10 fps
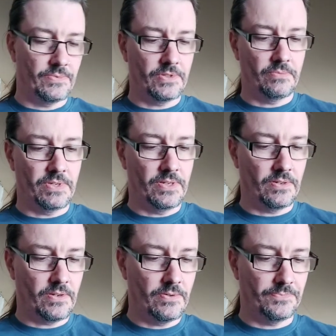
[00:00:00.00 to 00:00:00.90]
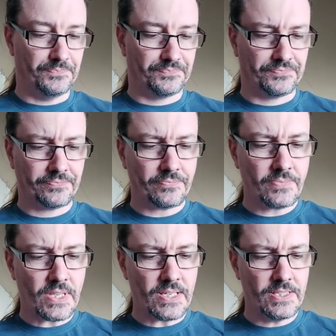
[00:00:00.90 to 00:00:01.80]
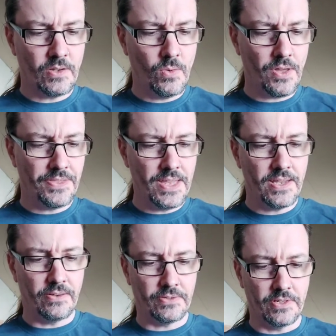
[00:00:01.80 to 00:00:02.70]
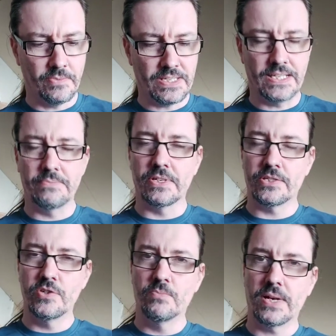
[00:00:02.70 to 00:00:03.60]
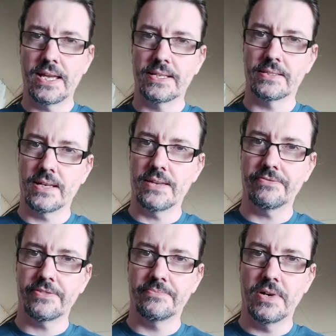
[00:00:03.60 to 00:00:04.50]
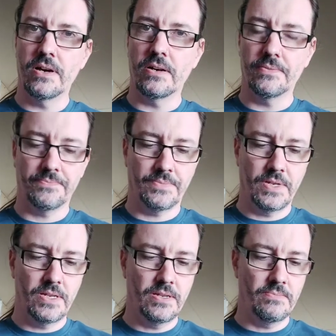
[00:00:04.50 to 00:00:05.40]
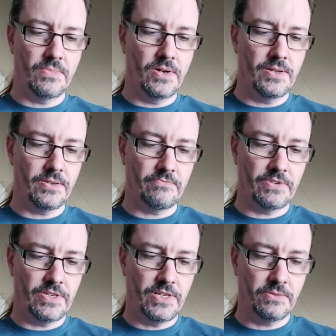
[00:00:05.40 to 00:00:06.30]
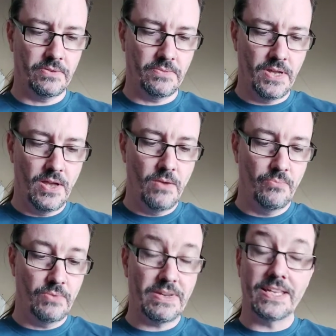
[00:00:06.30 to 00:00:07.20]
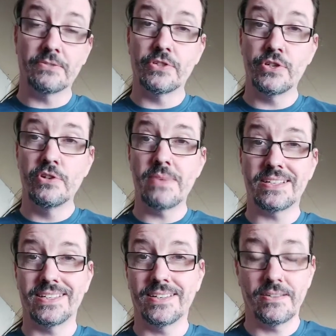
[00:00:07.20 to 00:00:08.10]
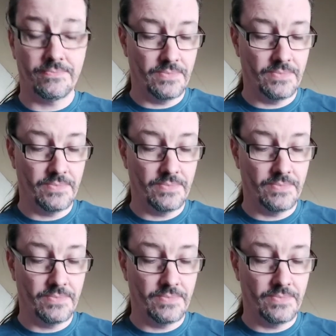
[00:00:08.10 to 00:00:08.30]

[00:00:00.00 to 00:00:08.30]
which could be kind of cool. So what I think I was going to, basically my two plans left are either return it to, make it into Tunematic,